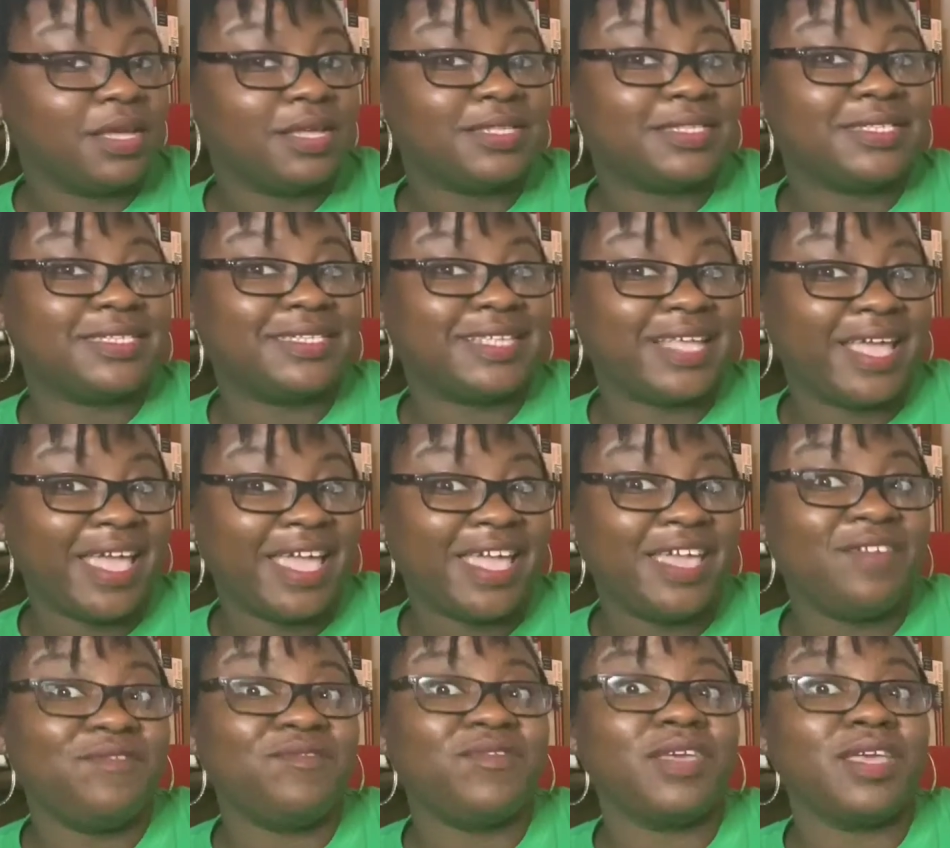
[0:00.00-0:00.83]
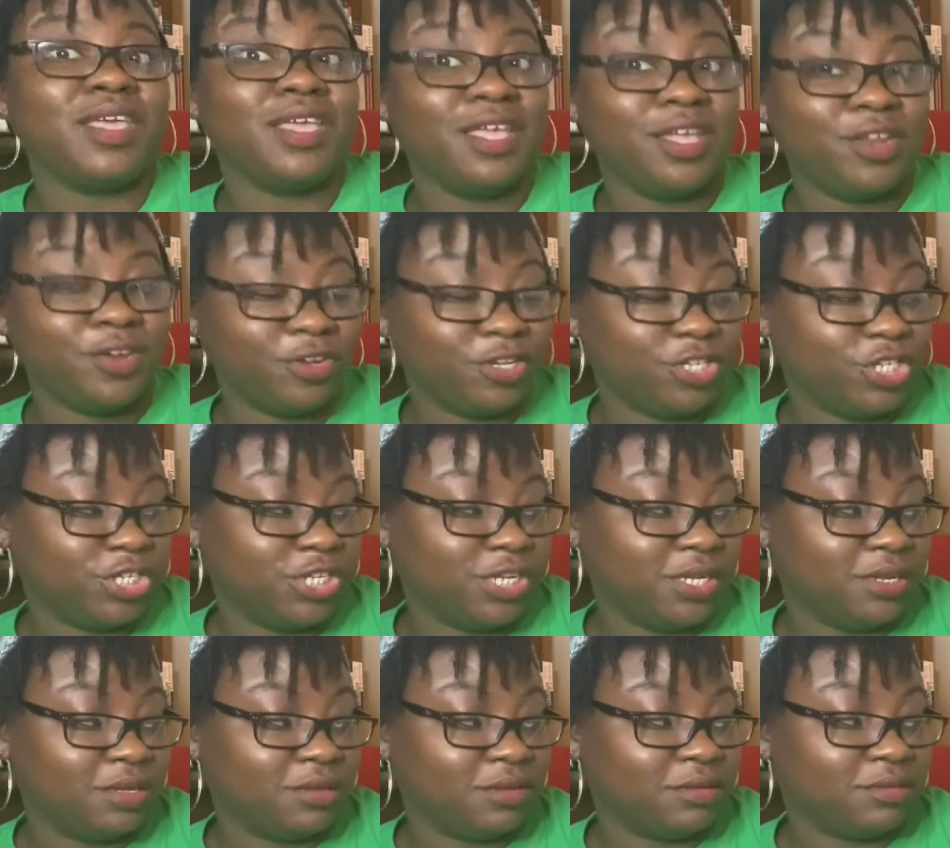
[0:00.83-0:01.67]
Save
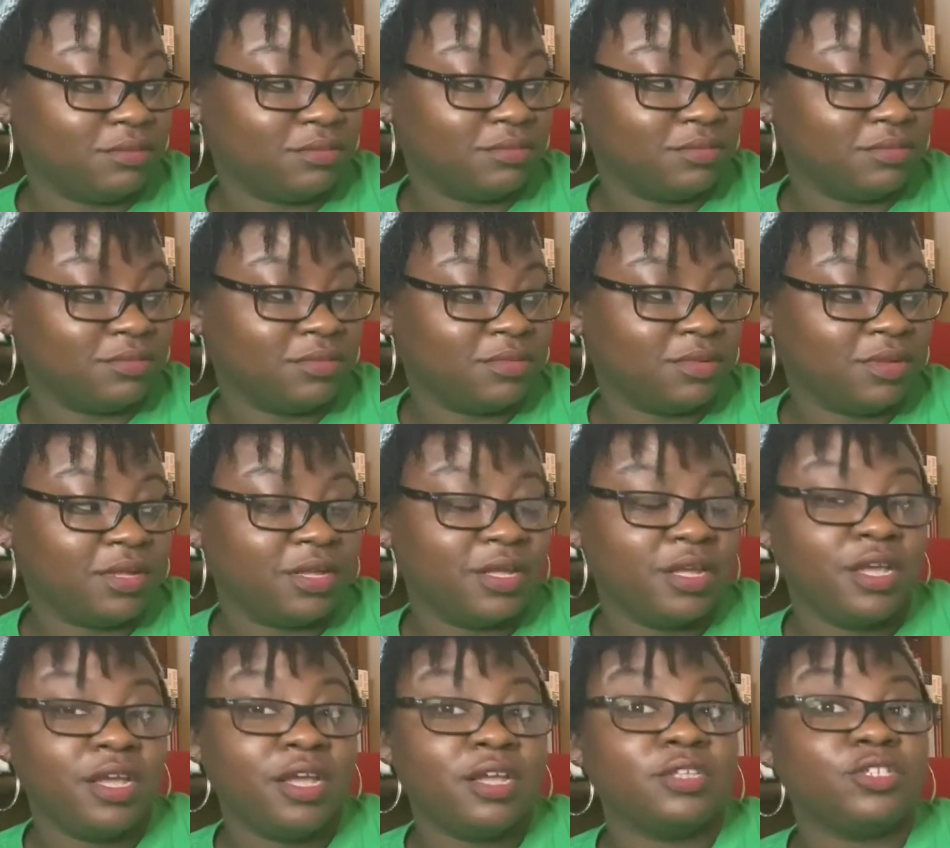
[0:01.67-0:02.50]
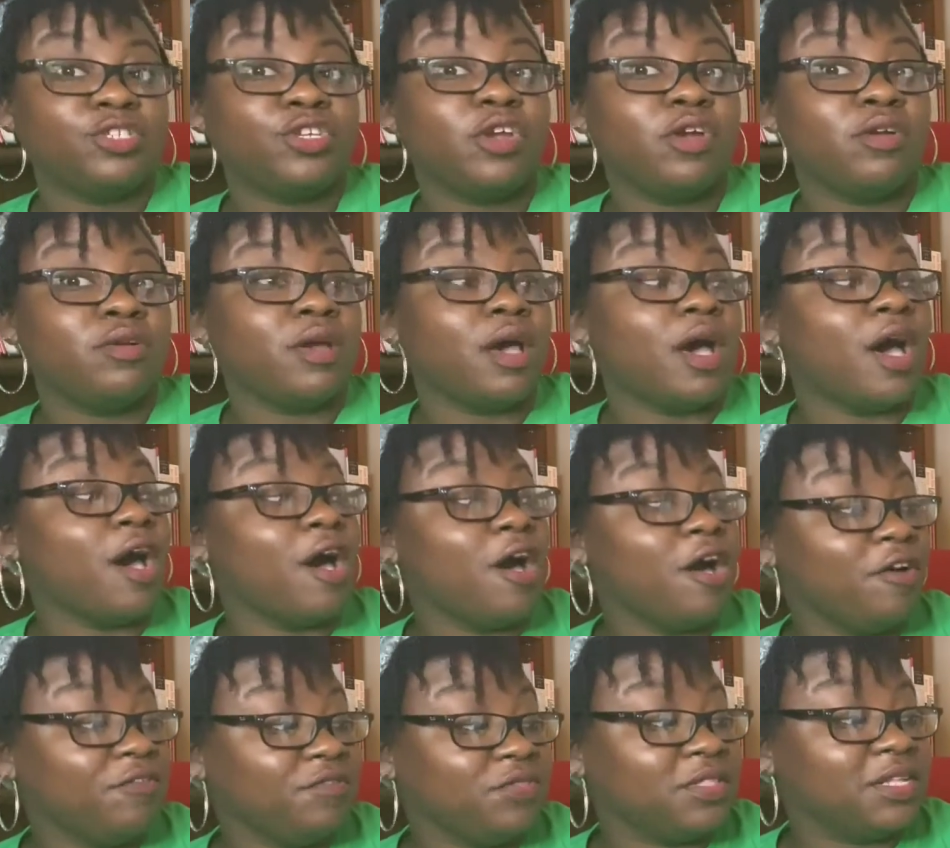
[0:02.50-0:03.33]
energy. Turn
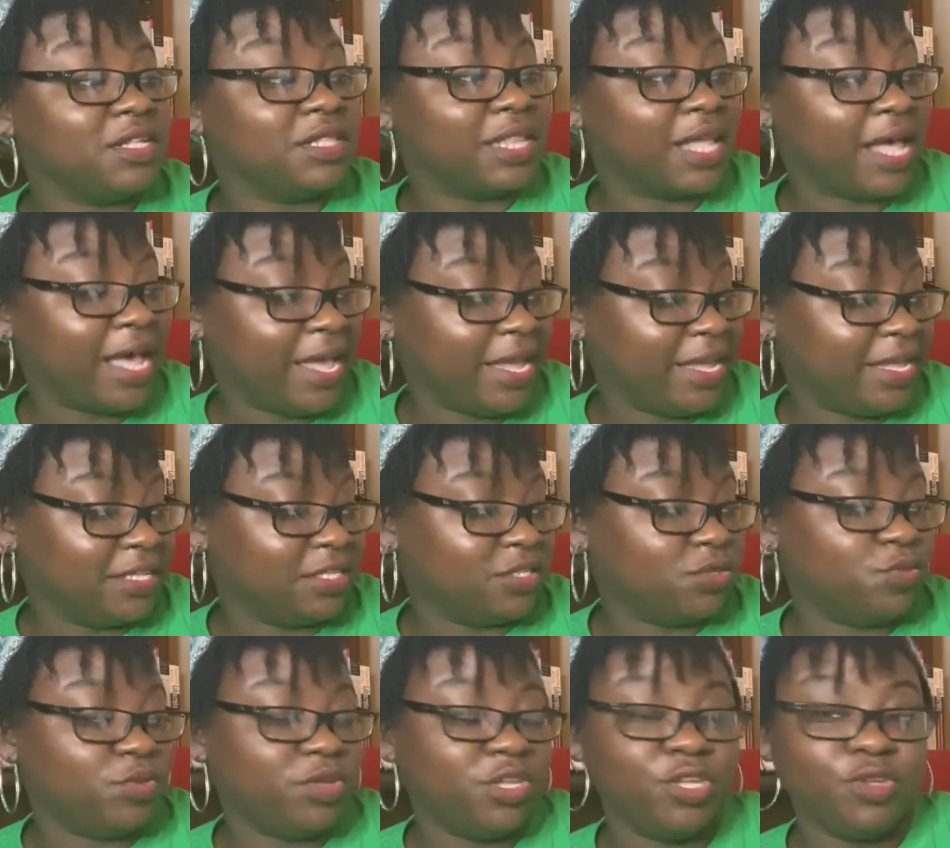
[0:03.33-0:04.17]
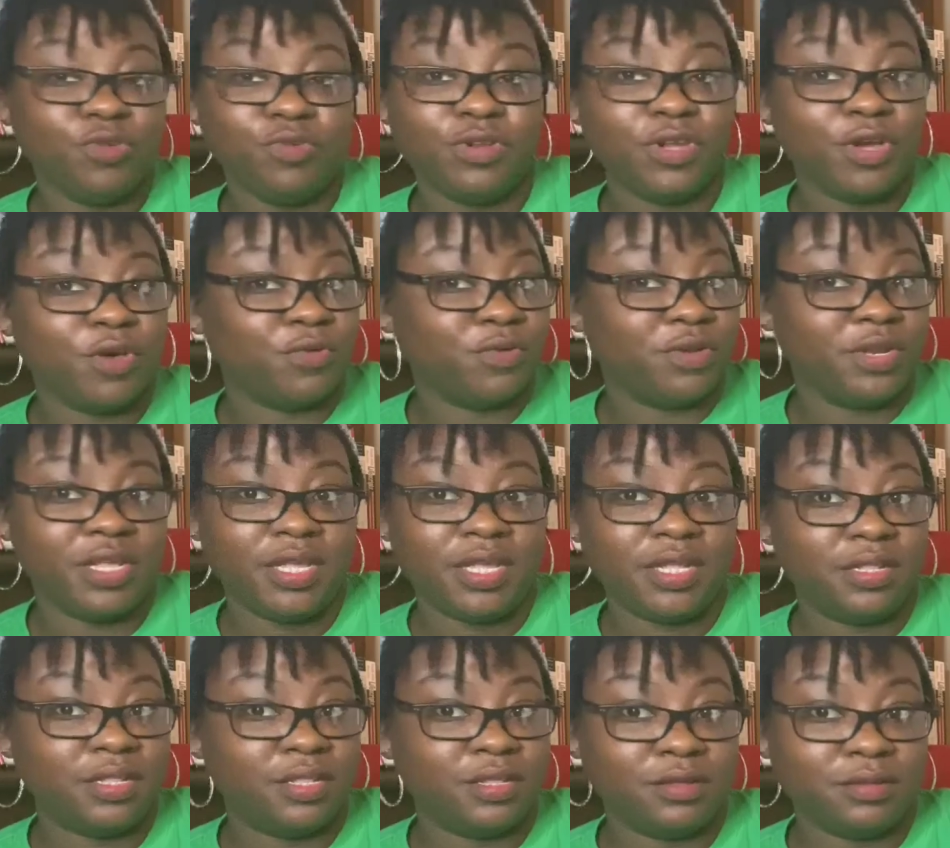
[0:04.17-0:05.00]
off the lights when you don't
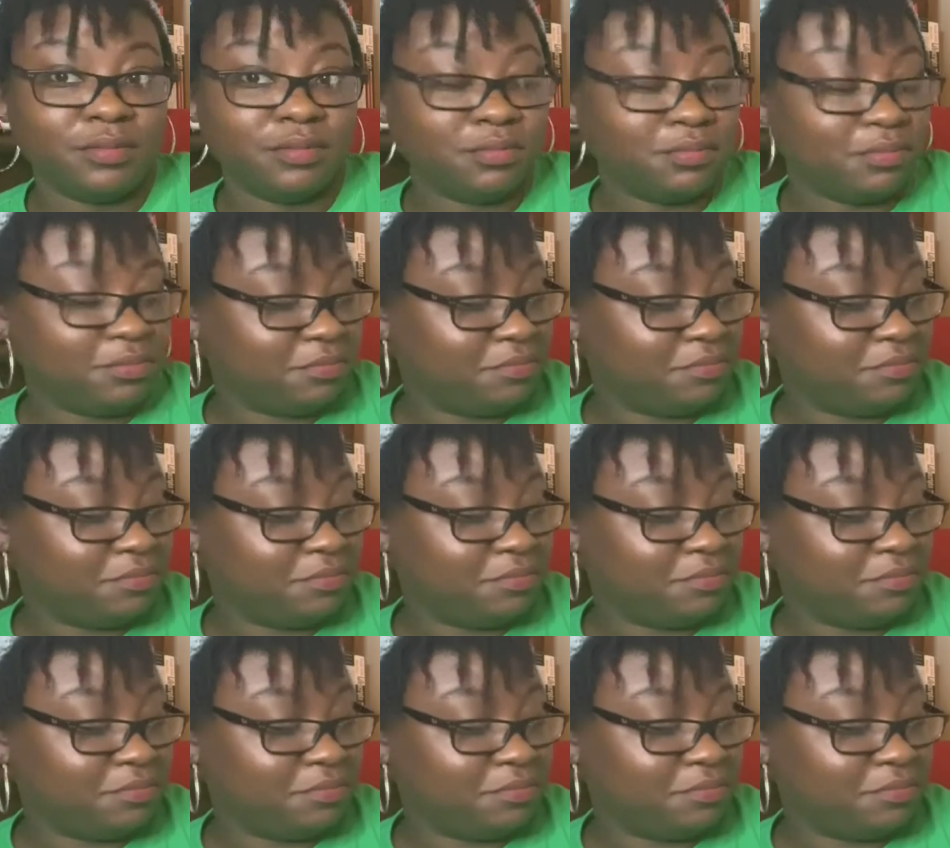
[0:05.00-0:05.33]
need them.